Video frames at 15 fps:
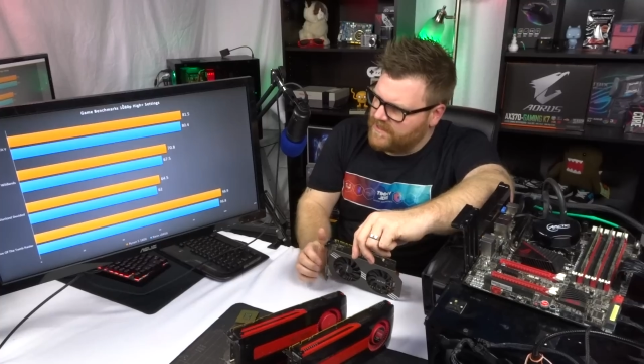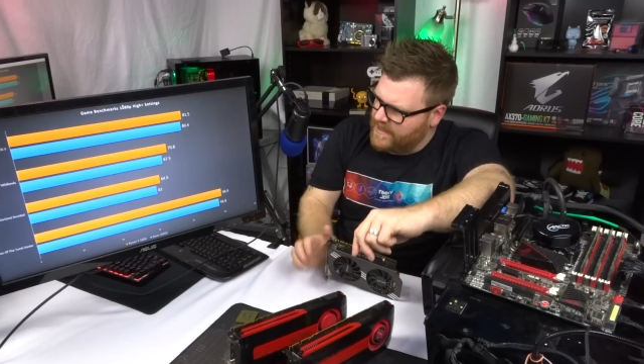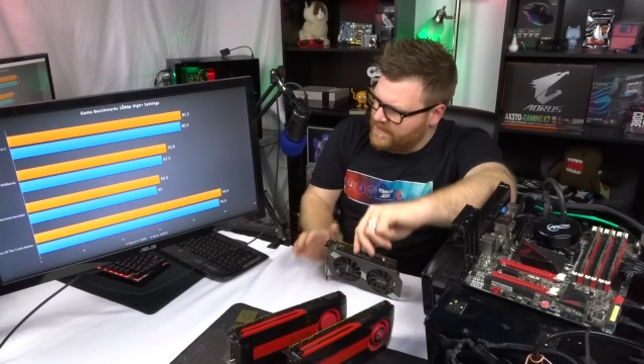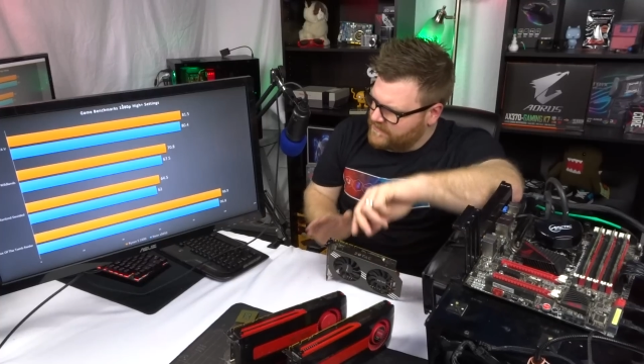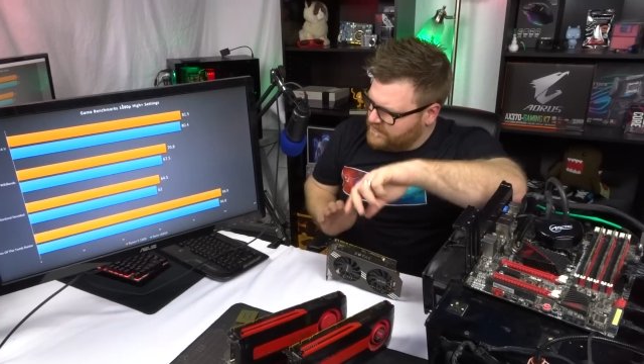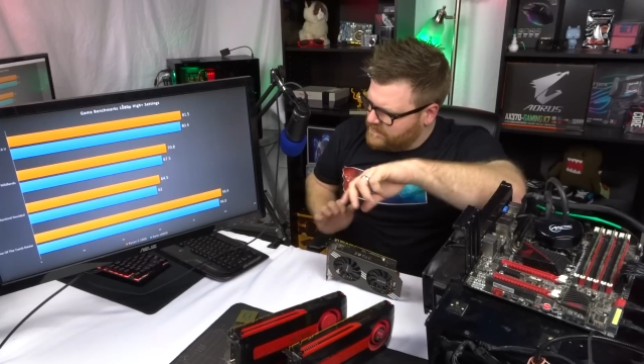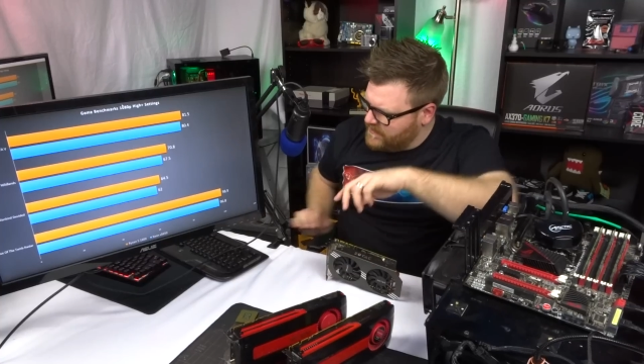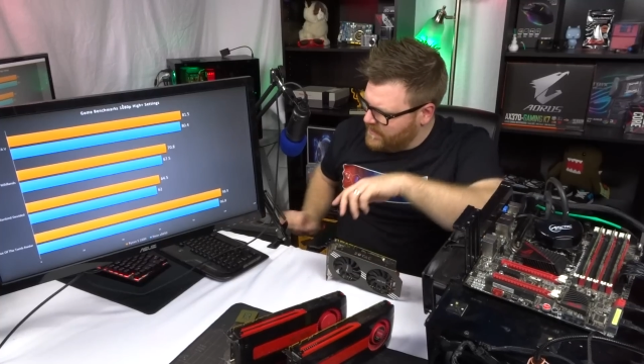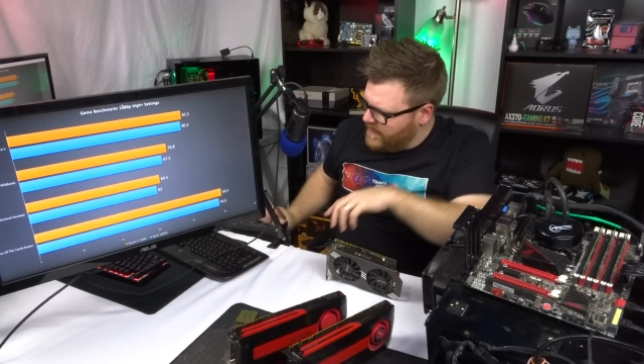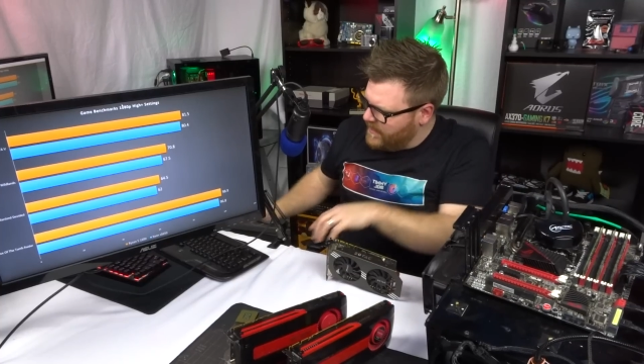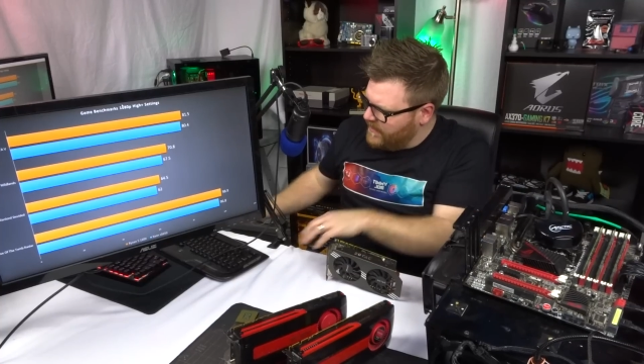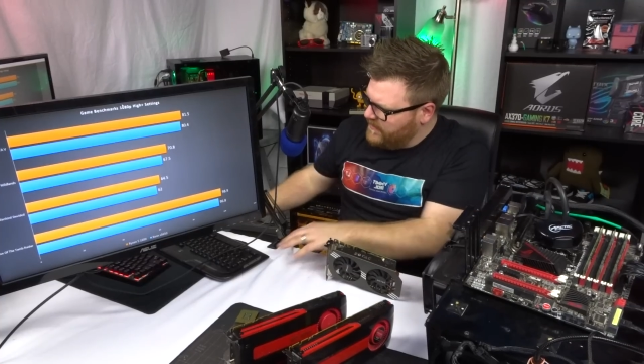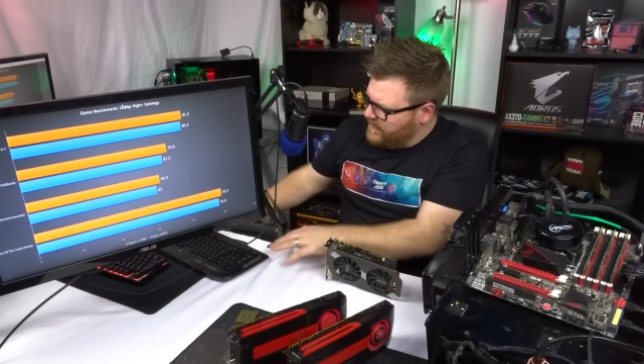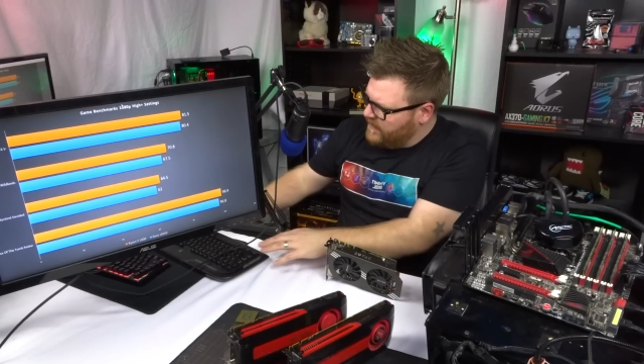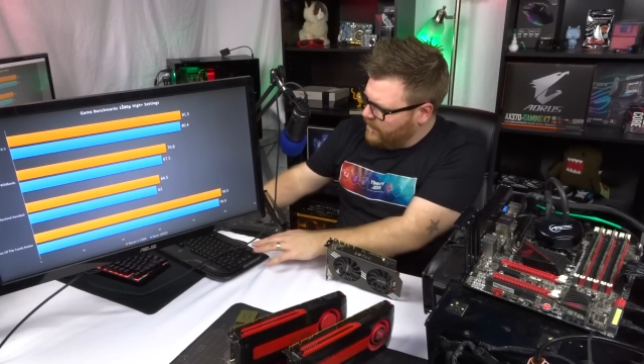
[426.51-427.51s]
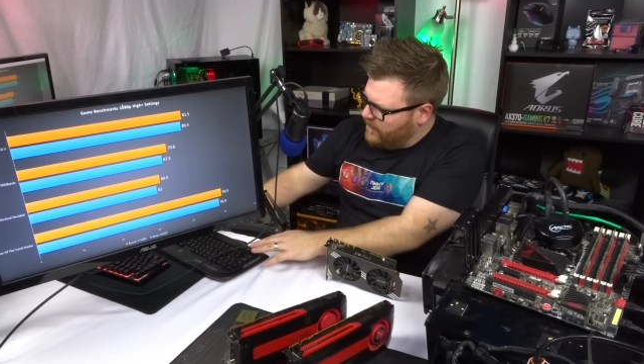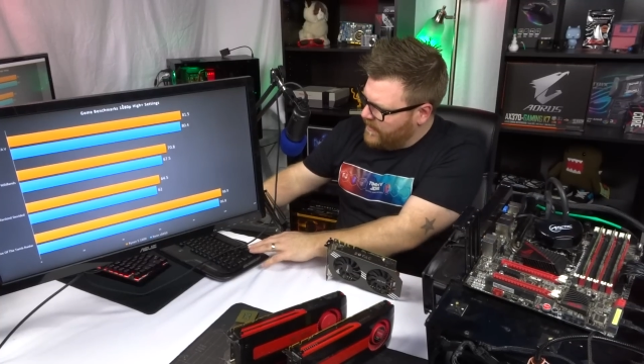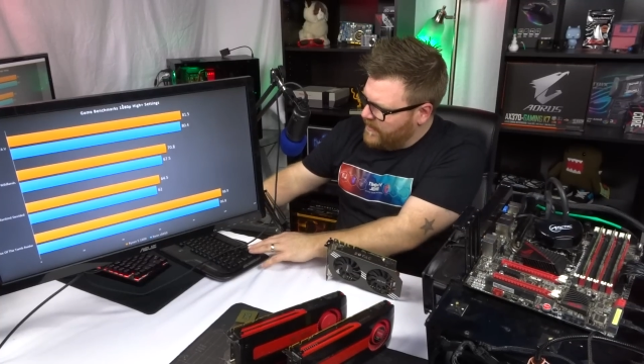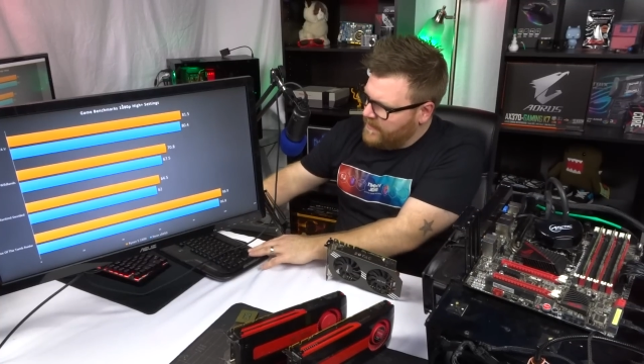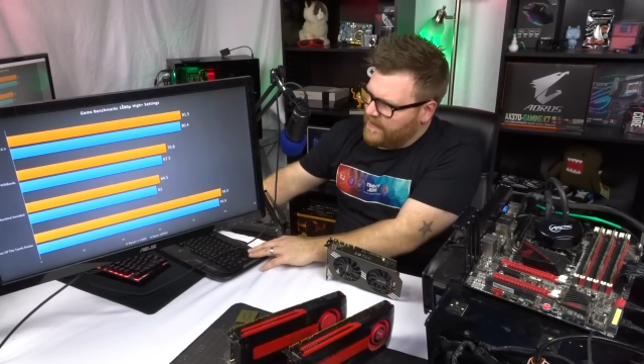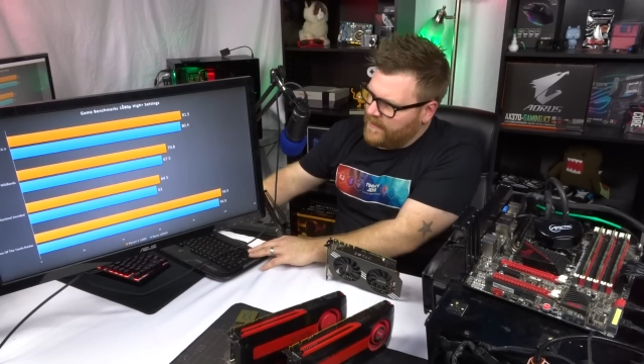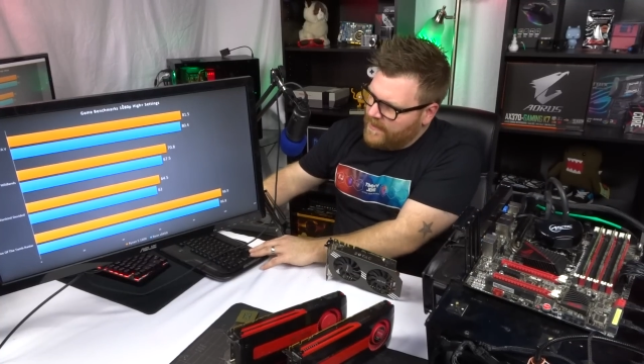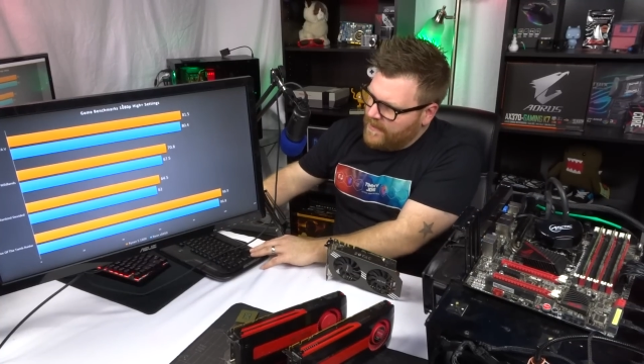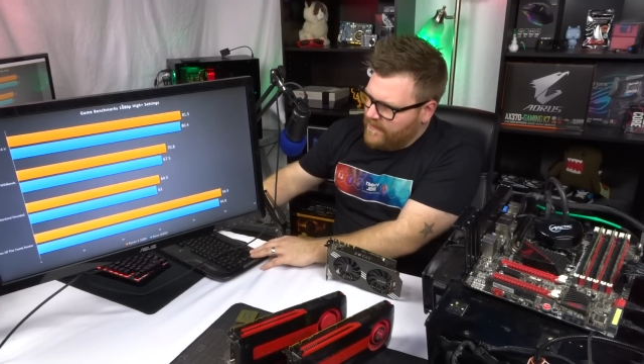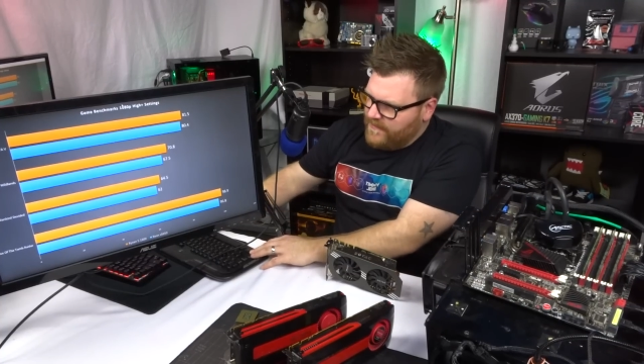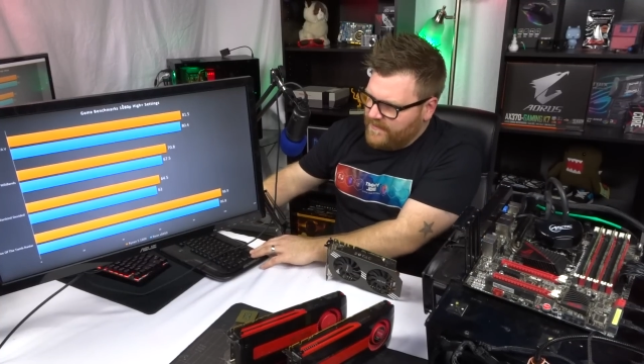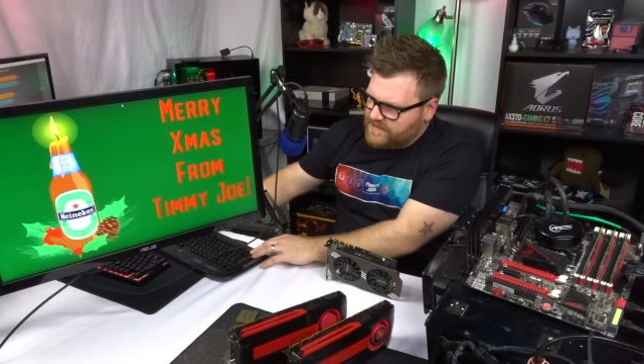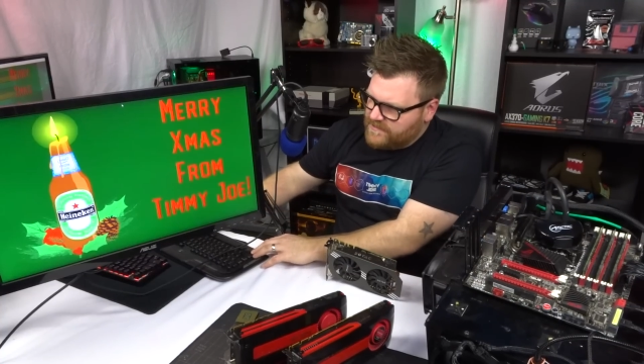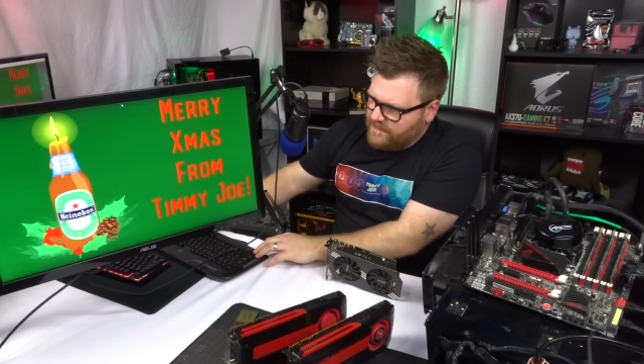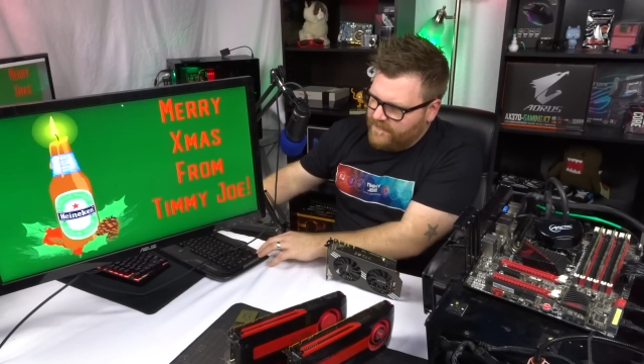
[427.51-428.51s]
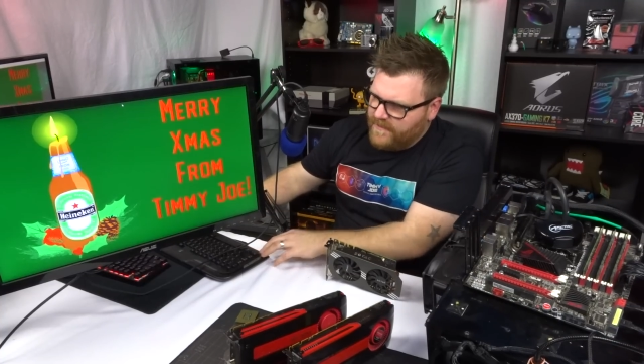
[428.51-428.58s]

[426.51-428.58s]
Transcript: that uh, you know what, these are